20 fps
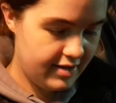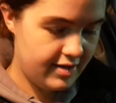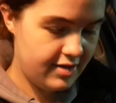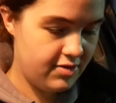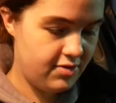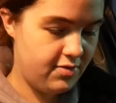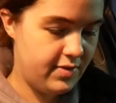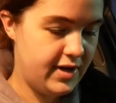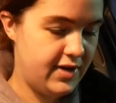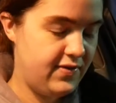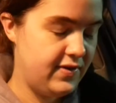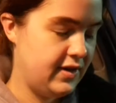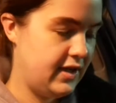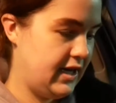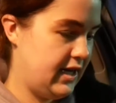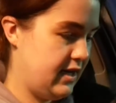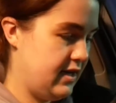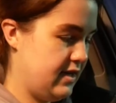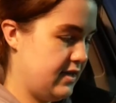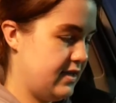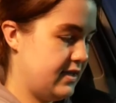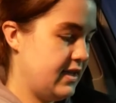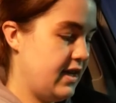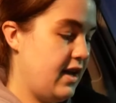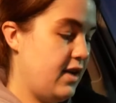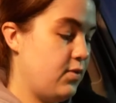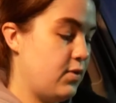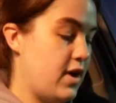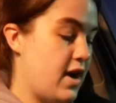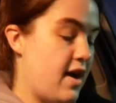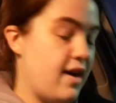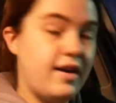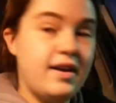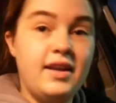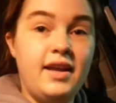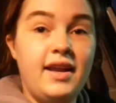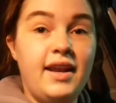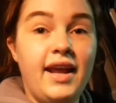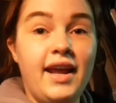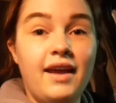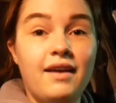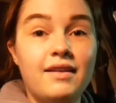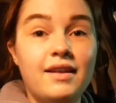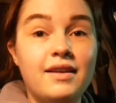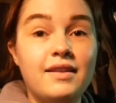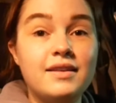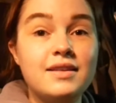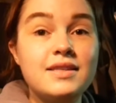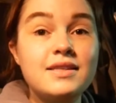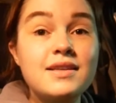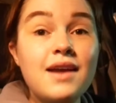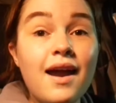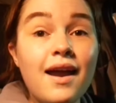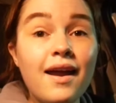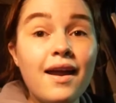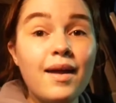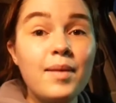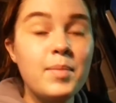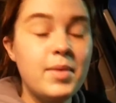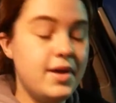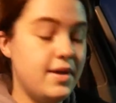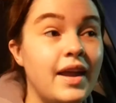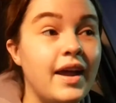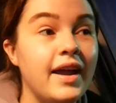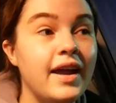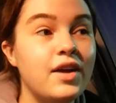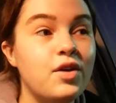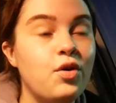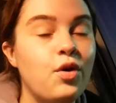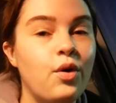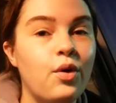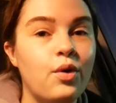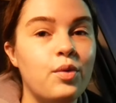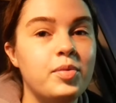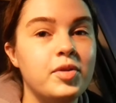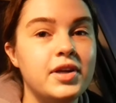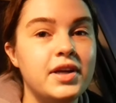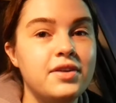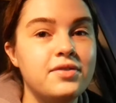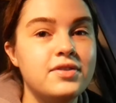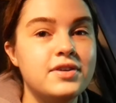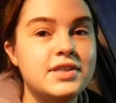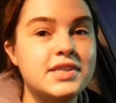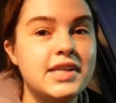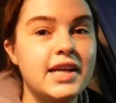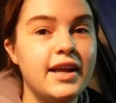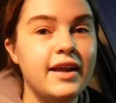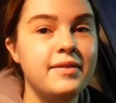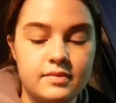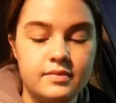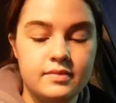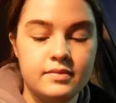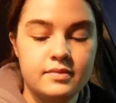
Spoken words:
don't know why I feel like I need this again. We're not gonna inhale it this time. I had a whole plan for today.